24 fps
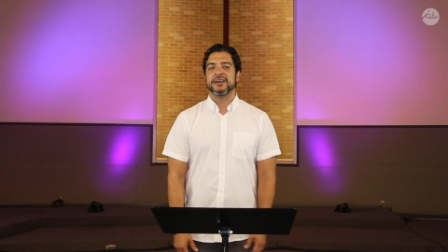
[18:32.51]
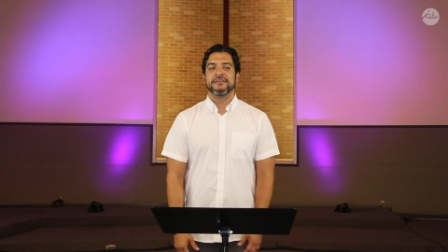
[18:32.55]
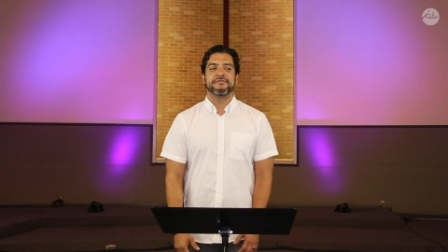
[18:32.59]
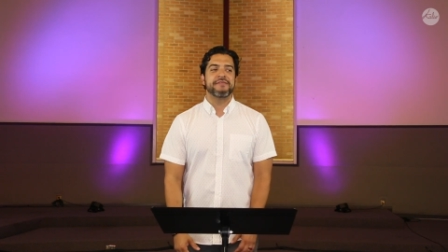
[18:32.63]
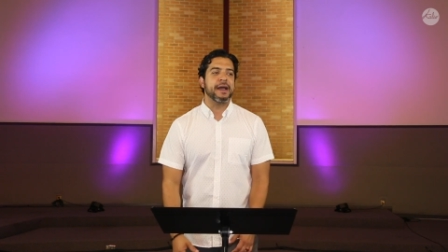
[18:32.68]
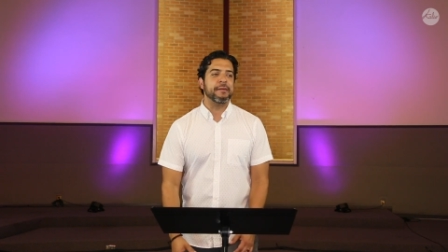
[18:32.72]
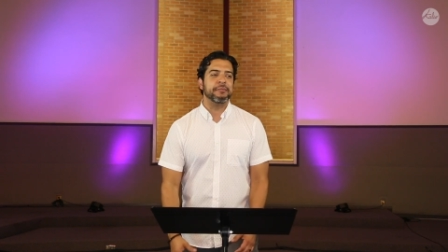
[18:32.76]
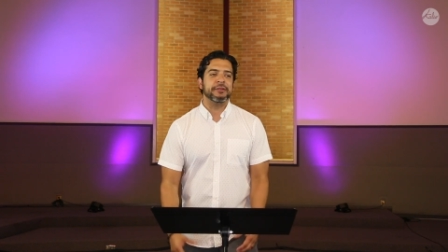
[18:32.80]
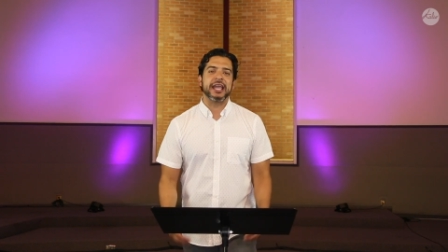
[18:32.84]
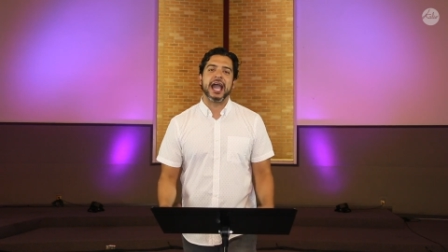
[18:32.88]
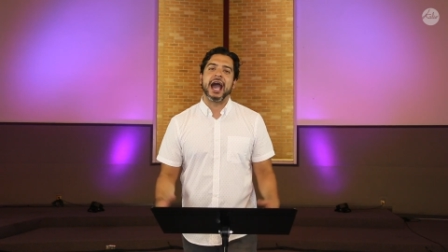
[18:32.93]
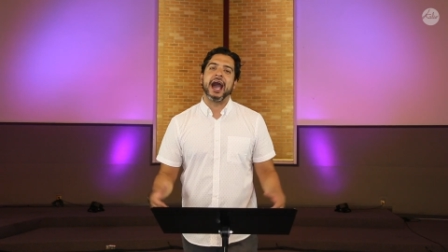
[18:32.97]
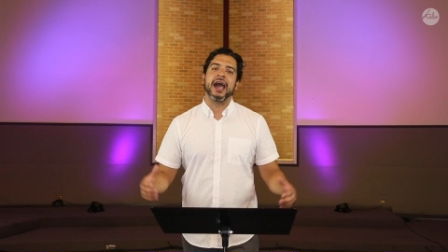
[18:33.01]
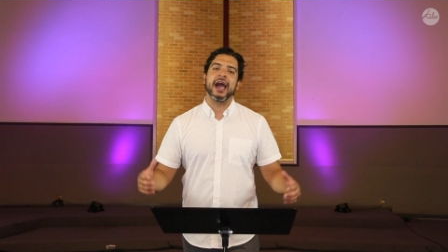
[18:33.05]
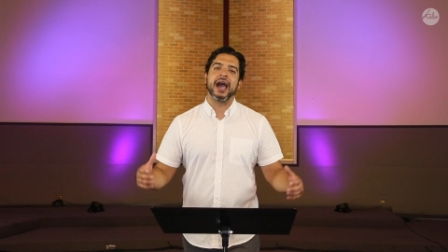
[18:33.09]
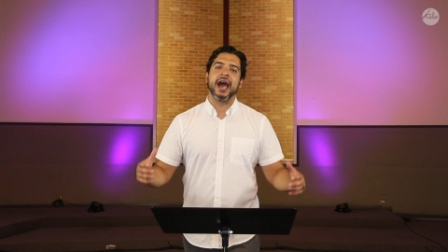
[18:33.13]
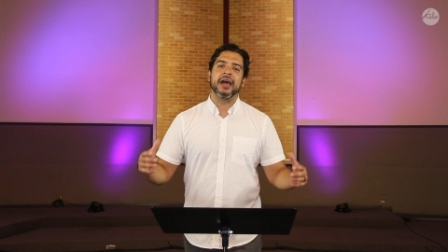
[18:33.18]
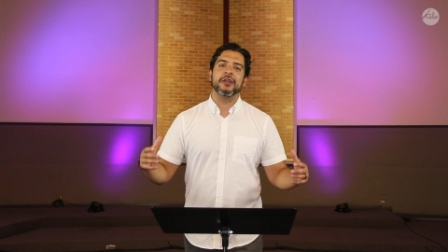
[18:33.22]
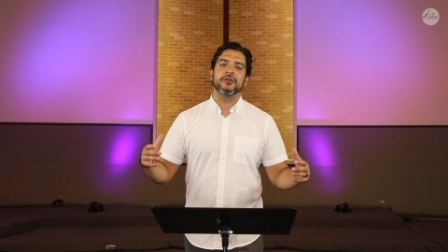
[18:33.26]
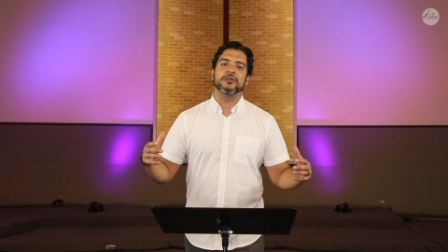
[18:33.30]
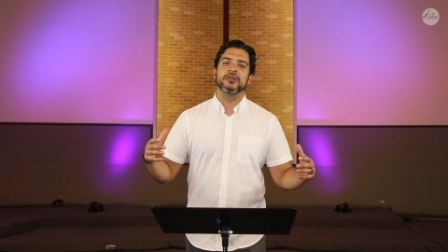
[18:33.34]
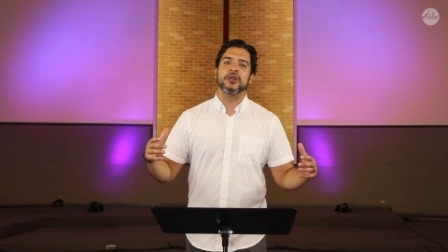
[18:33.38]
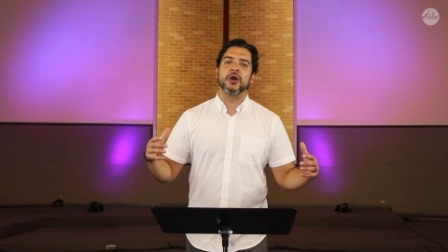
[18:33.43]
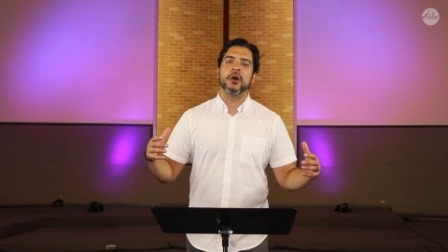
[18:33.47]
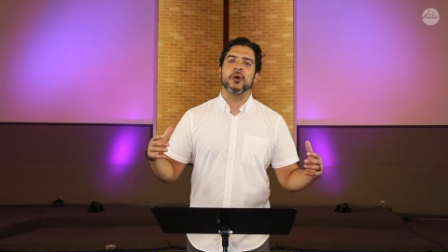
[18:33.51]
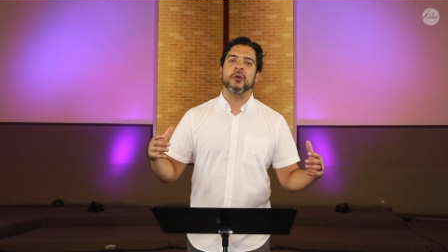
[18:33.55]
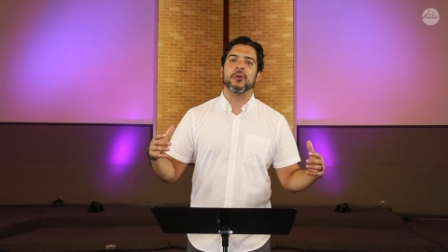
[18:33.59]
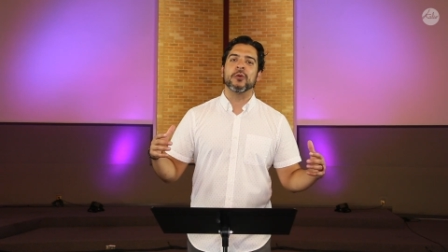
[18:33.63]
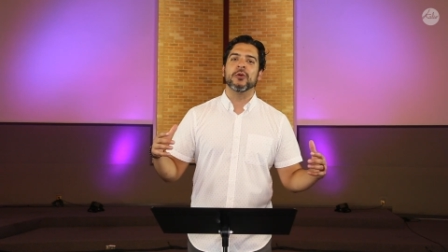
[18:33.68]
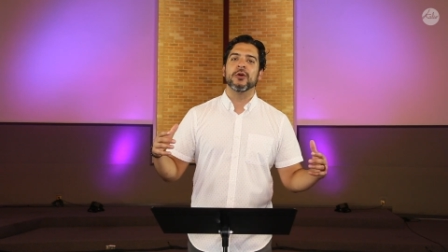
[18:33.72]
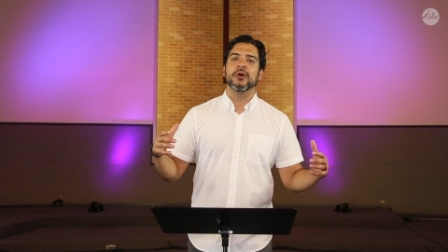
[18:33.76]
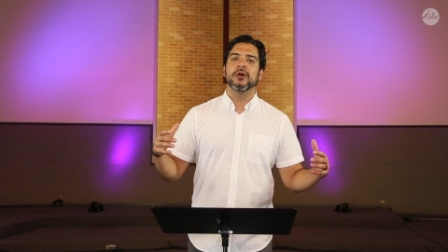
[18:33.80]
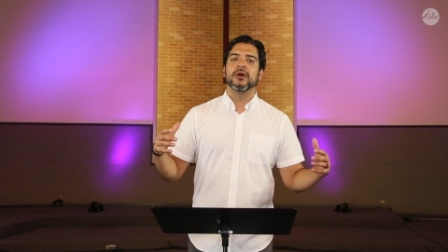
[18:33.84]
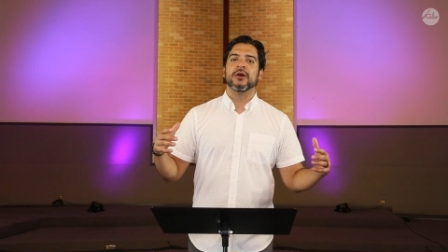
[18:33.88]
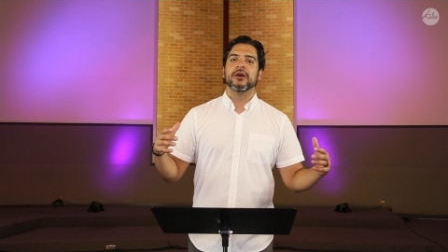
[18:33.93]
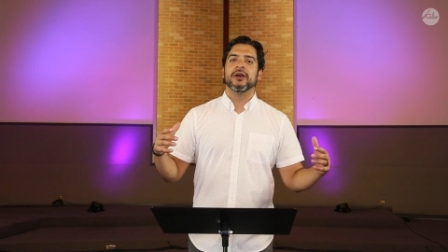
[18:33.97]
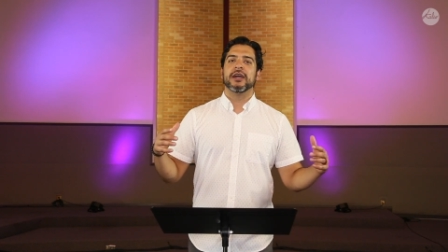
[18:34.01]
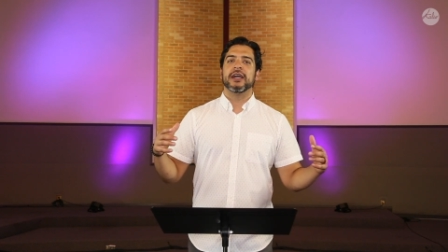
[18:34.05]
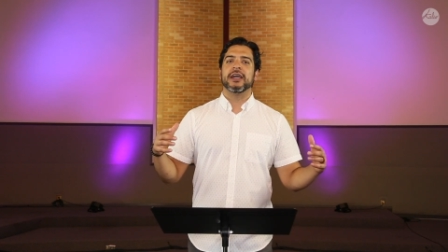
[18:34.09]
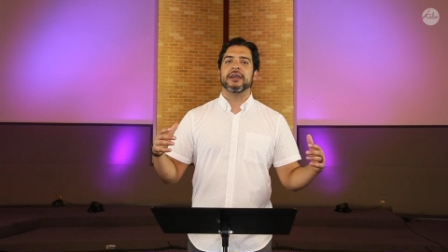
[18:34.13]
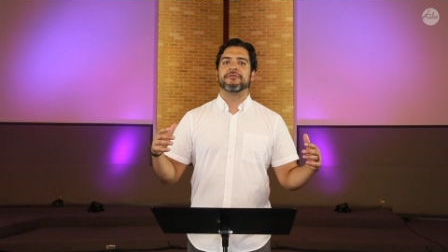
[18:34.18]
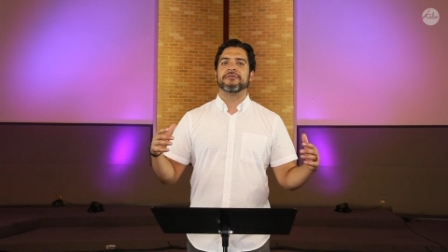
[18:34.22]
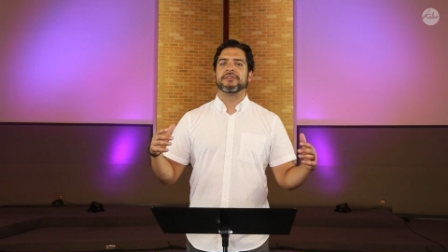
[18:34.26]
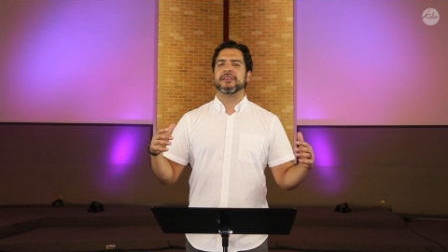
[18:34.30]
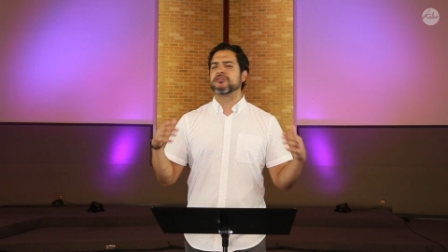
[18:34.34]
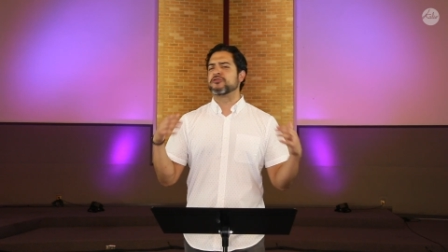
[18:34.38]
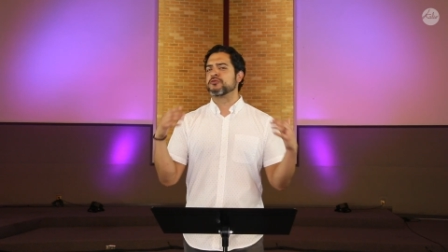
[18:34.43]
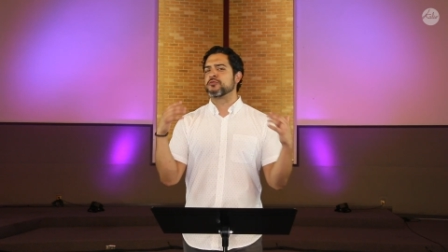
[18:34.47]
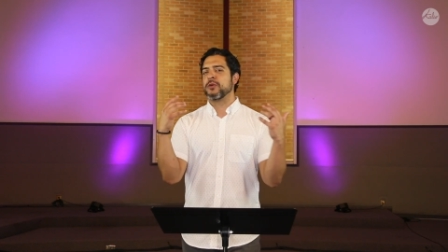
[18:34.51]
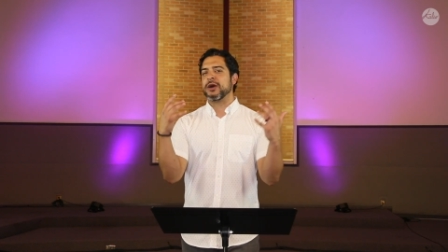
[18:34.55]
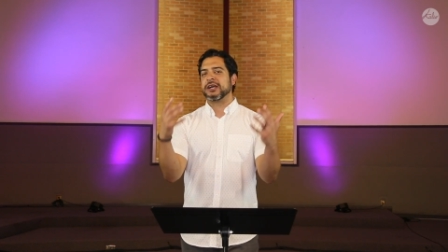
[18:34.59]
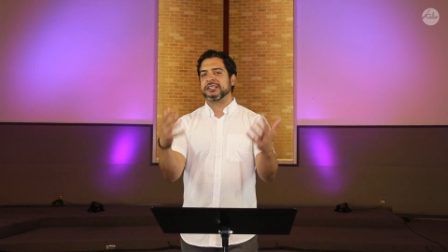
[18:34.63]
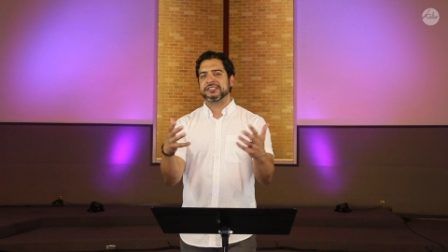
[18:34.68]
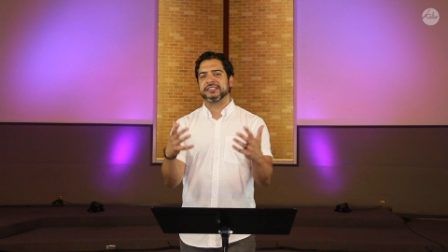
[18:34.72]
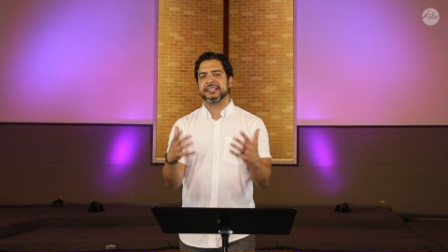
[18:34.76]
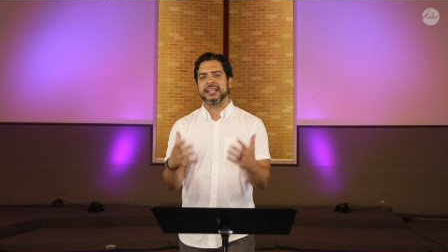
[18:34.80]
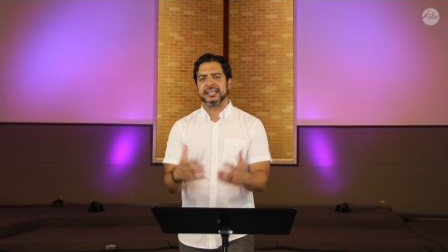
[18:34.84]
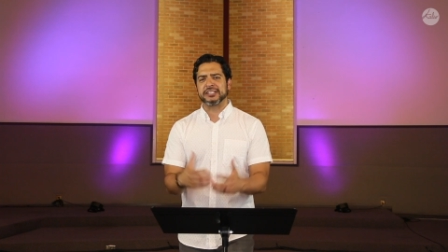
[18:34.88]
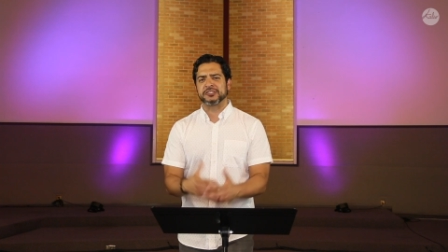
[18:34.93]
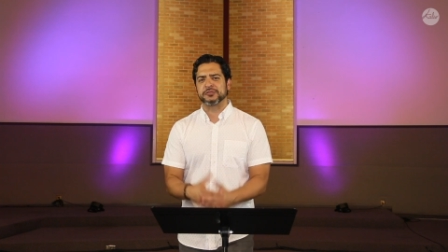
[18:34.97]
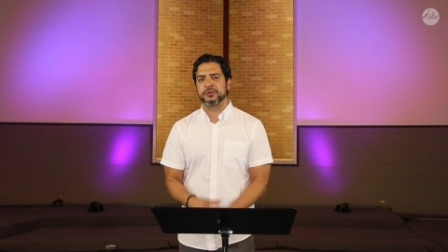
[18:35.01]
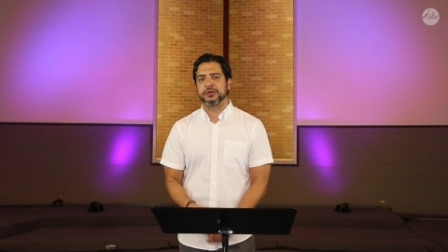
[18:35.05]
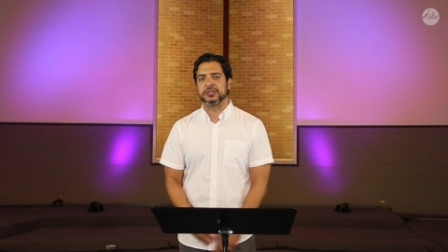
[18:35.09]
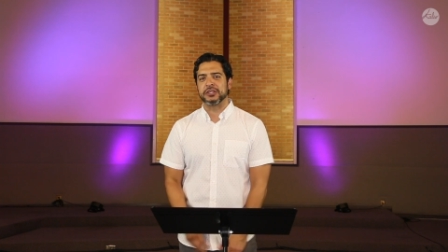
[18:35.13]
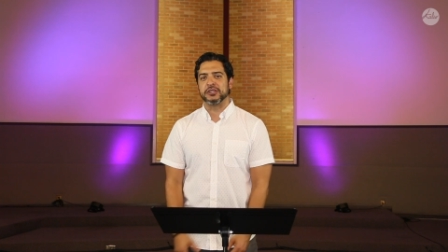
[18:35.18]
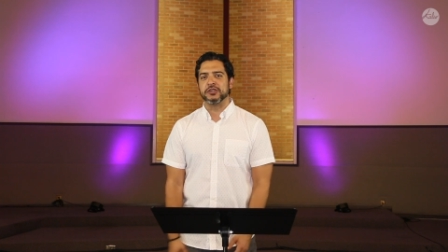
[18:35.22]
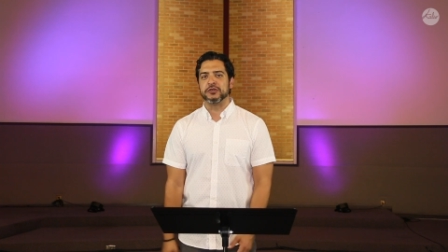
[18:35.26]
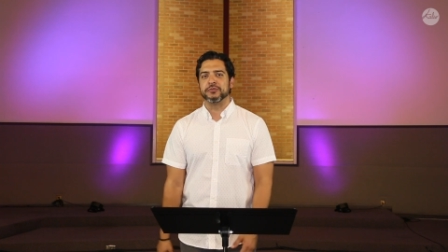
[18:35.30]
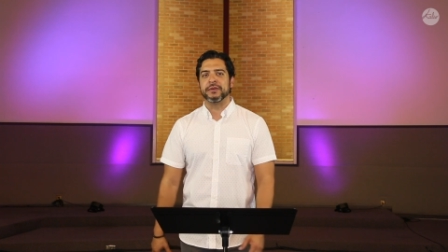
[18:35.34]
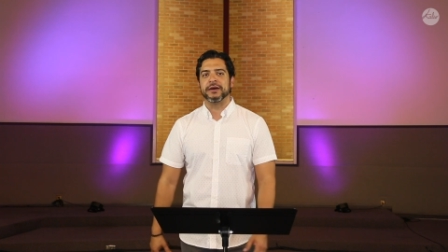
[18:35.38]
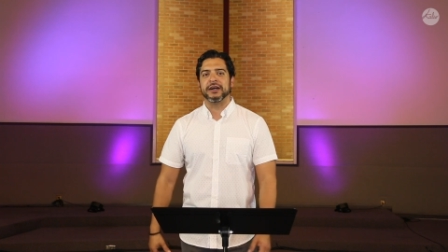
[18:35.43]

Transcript: Family, I, I don't know if this resonates with you,